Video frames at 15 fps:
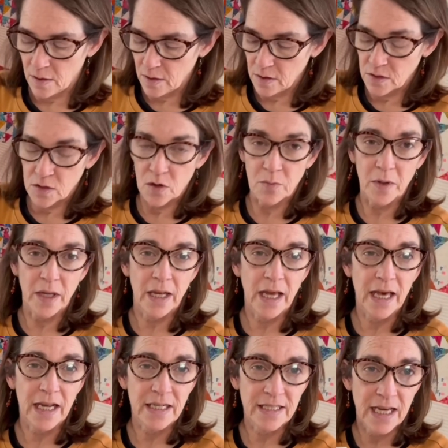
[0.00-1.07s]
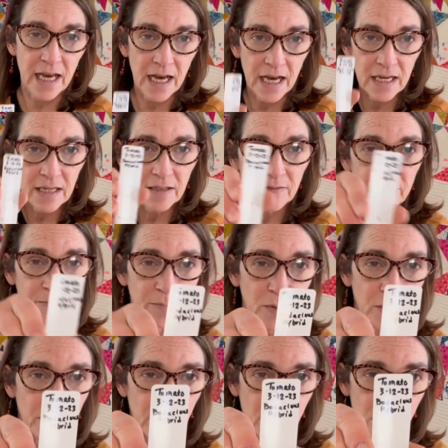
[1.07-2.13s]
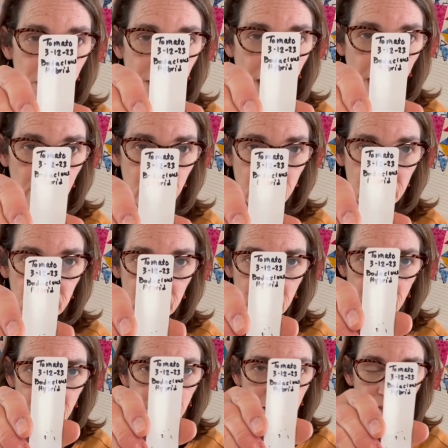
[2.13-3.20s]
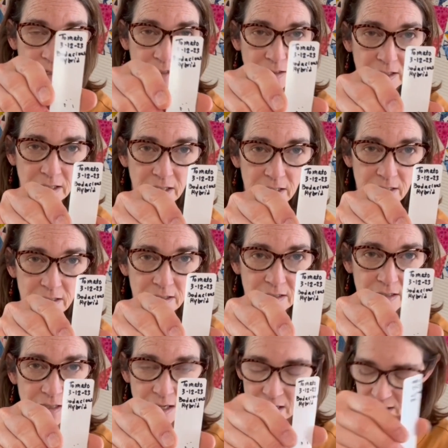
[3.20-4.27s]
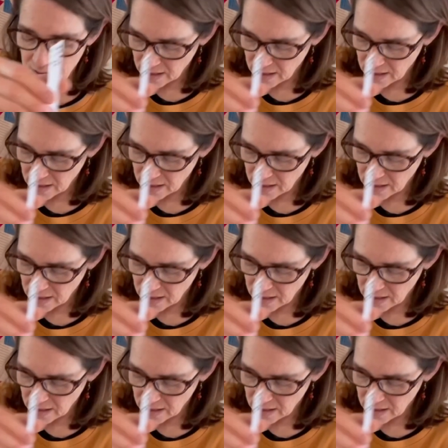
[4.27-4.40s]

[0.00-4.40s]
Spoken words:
So I'm going to add a tag, Bodacious Hybrid, and it's got today's date that